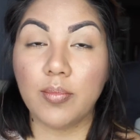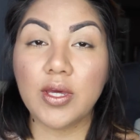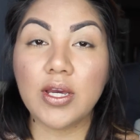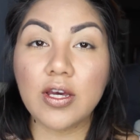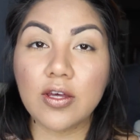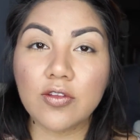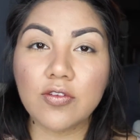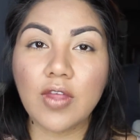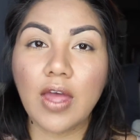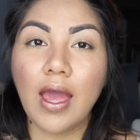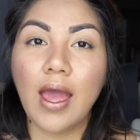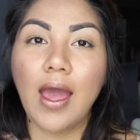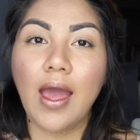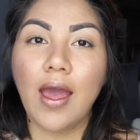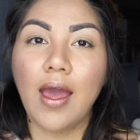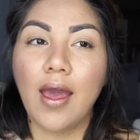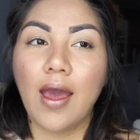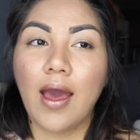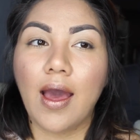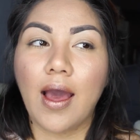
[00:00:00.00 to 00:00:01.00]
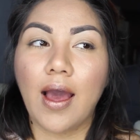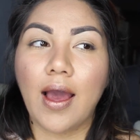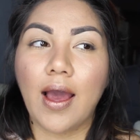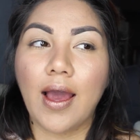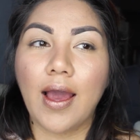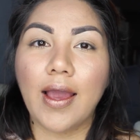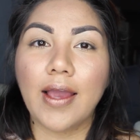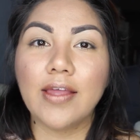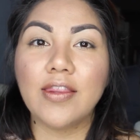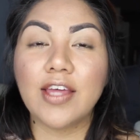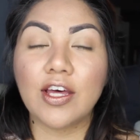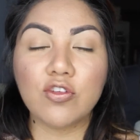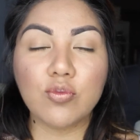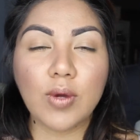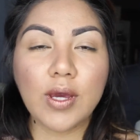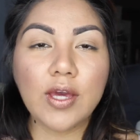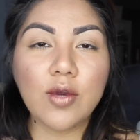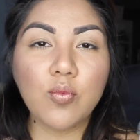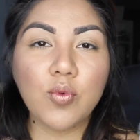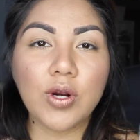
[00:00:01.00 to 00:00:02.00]
because that's
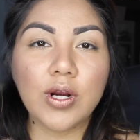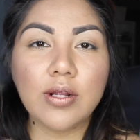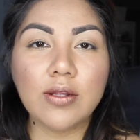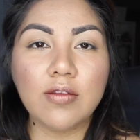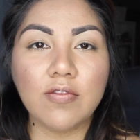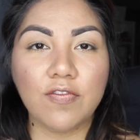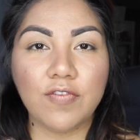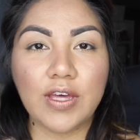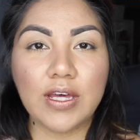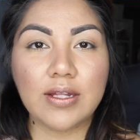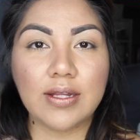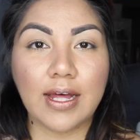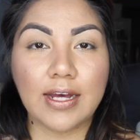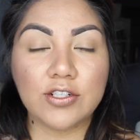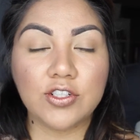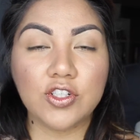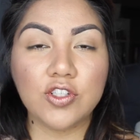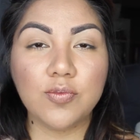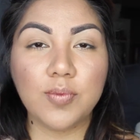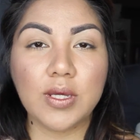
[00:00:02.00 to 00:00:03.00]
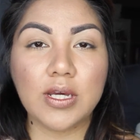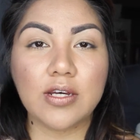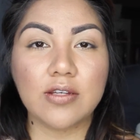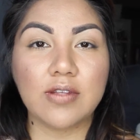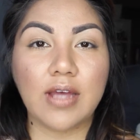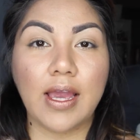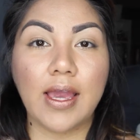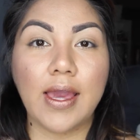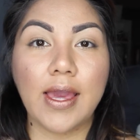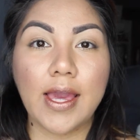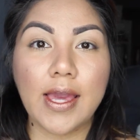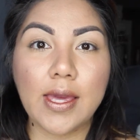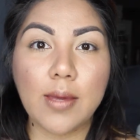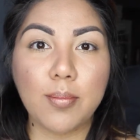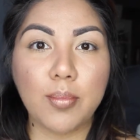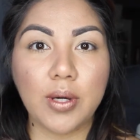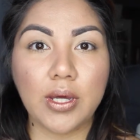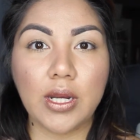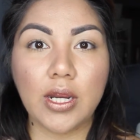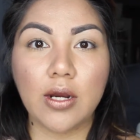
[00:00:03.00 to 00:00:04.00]
why I wear fake lashes, because I
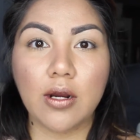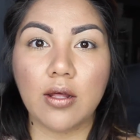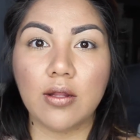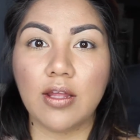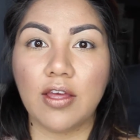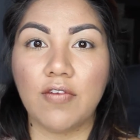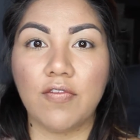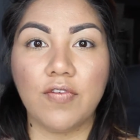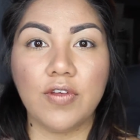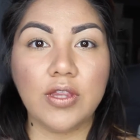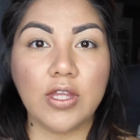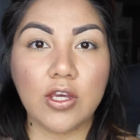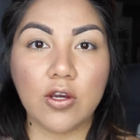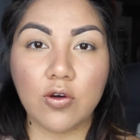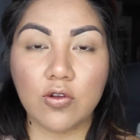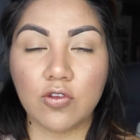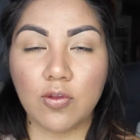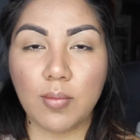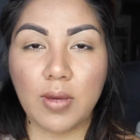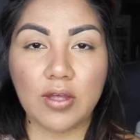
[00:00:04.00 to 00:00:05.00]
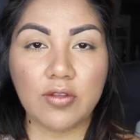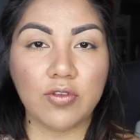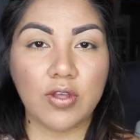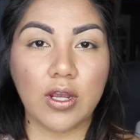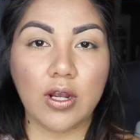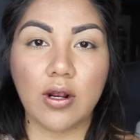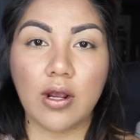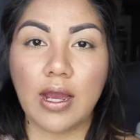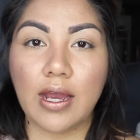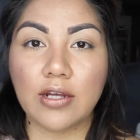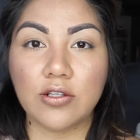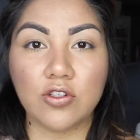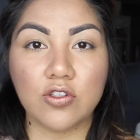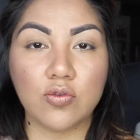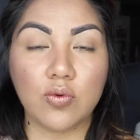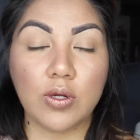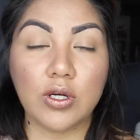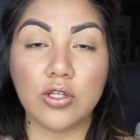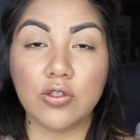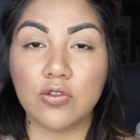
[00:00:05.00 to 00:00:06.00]
hate putting on like 50 coats of mascara. I
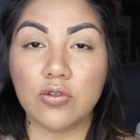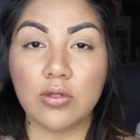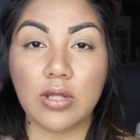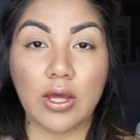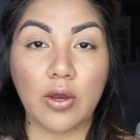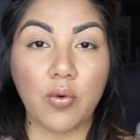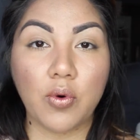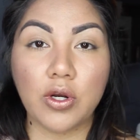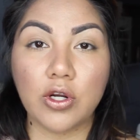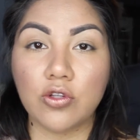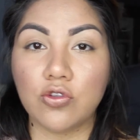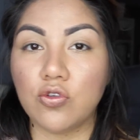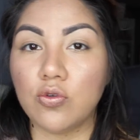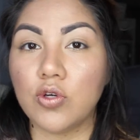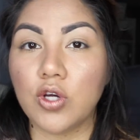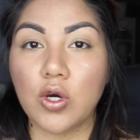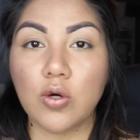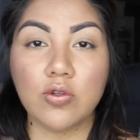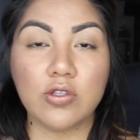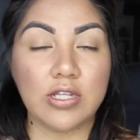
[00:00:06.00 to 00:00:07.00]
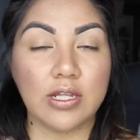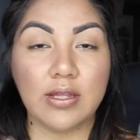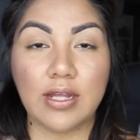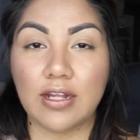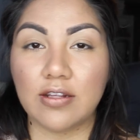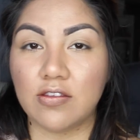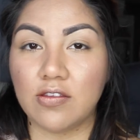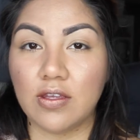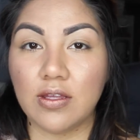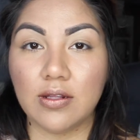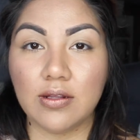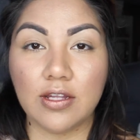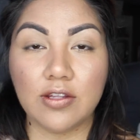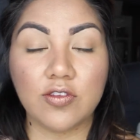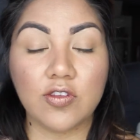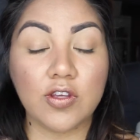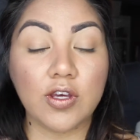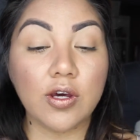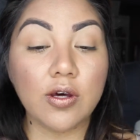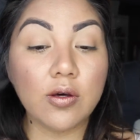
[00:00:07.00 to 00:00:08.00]
just want to do like 1 or 2 coats and that's it.
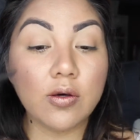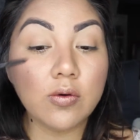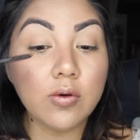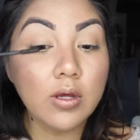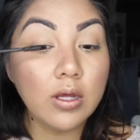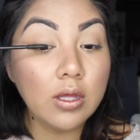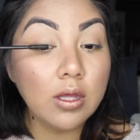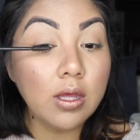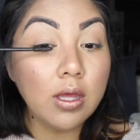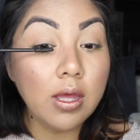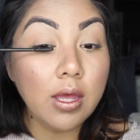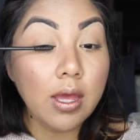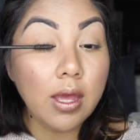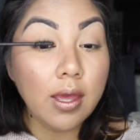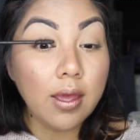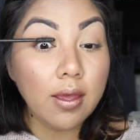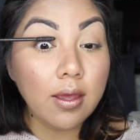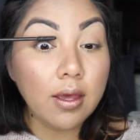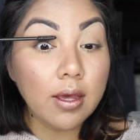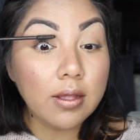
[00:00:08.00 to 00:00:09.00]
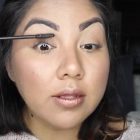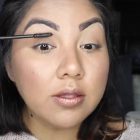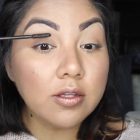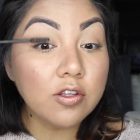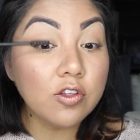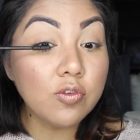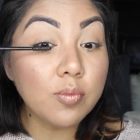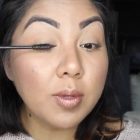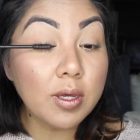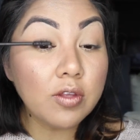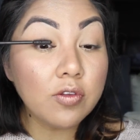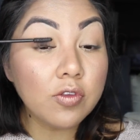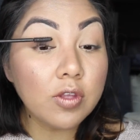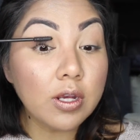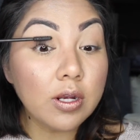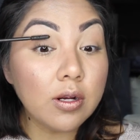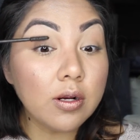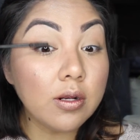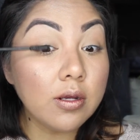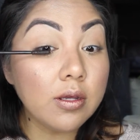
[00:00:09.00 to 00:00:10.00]
Let's go. And this
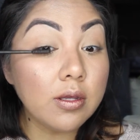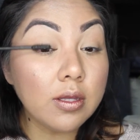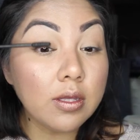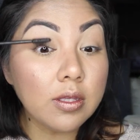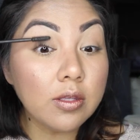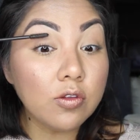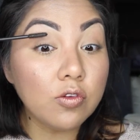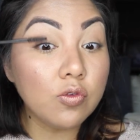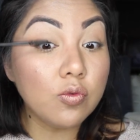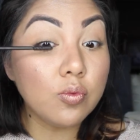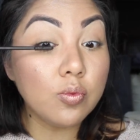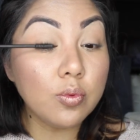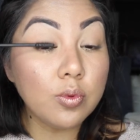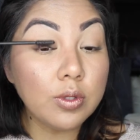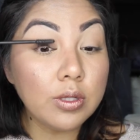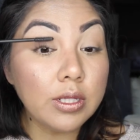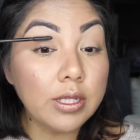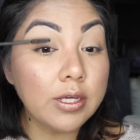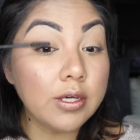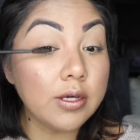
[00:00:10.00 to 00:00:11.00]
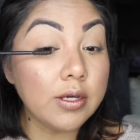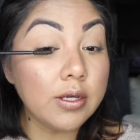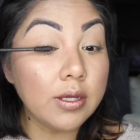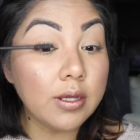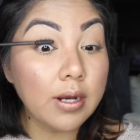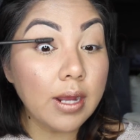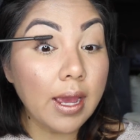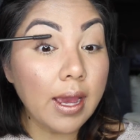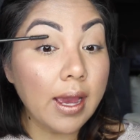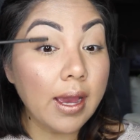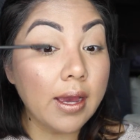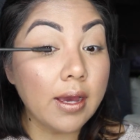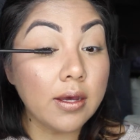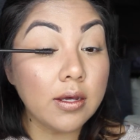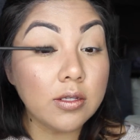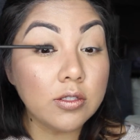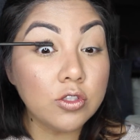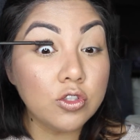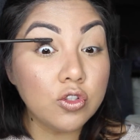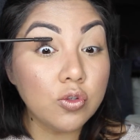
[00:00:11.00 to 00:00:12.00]
mascara is really good at
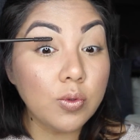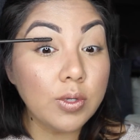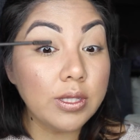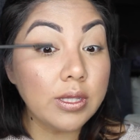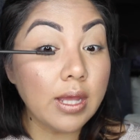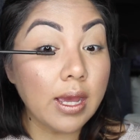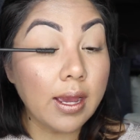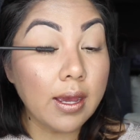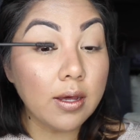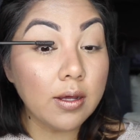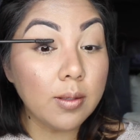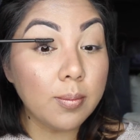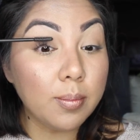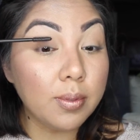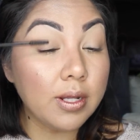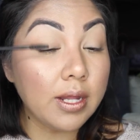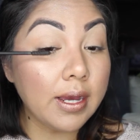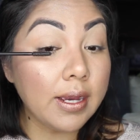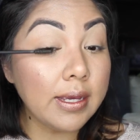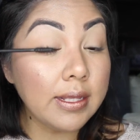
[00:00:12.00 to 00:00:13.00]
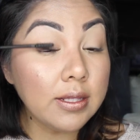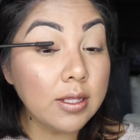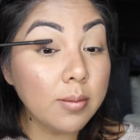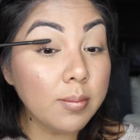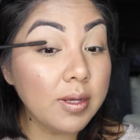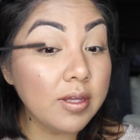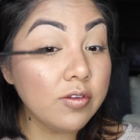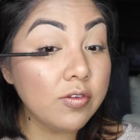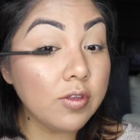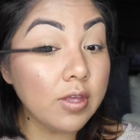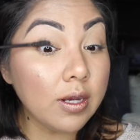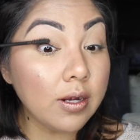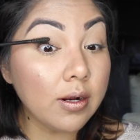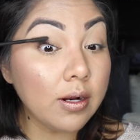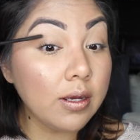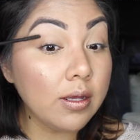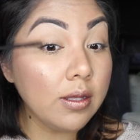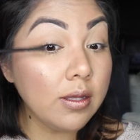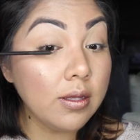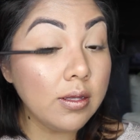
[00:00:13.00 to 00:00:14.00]
doing that, applying the
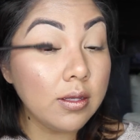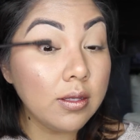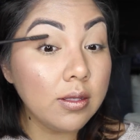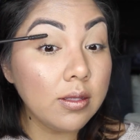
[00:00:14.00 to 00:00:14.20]
mascara,